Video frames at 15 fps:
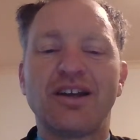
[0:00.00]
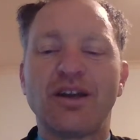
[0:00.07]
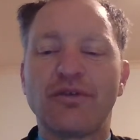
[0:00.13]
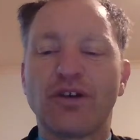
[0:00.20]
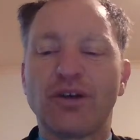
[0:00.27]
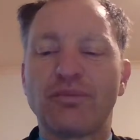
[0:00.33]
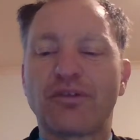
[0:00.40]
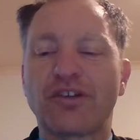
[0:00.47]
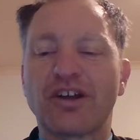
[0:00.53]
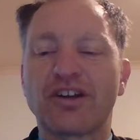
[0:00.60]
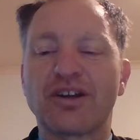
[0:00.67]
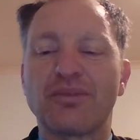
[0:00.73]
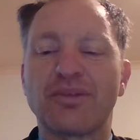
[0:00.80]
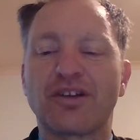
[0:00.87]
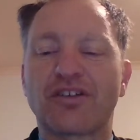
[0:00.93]
If I'm
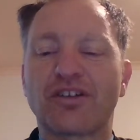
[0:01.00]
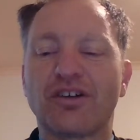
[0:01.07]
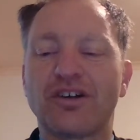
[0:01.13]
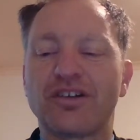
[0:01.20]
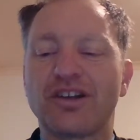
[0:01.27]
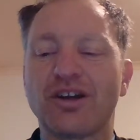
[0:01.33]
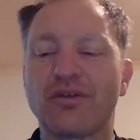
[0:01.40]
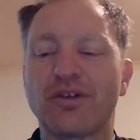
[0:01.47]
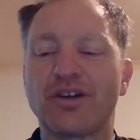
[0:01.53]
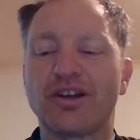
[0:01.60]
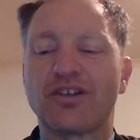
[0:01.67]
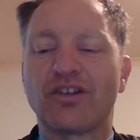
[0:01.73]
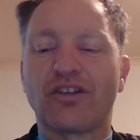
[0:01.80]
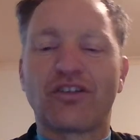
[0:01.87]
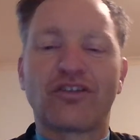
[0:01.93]
sounding a bit tired, yeah, I've
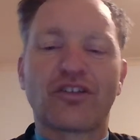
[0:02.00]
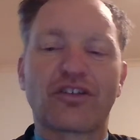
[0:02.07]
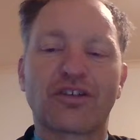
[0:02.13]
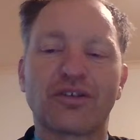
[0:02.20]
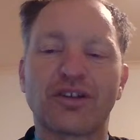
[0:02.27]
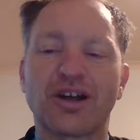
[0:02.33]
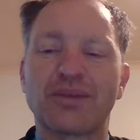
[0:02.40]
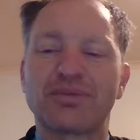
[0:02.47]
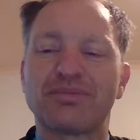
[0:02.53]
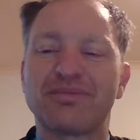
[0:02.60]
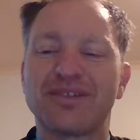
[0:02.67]
only just got up.